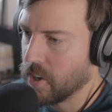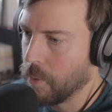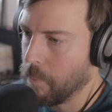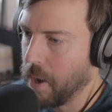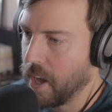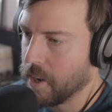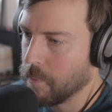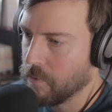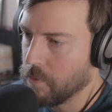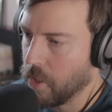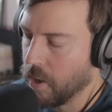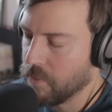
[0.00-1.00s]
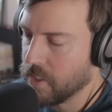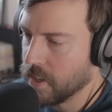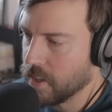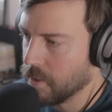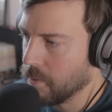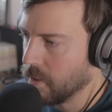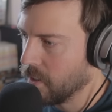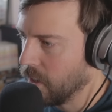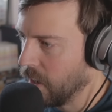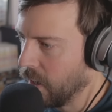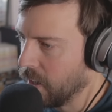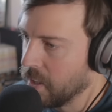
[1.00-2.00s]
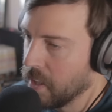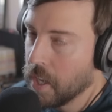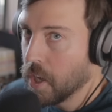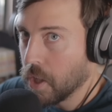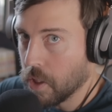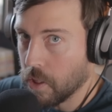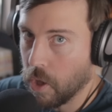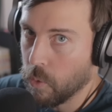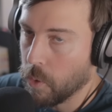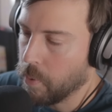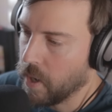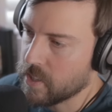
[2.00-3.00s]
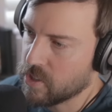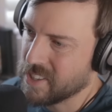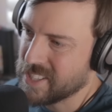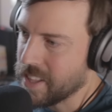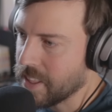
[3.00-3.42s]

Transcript: here at the bottom of the lower price trucks.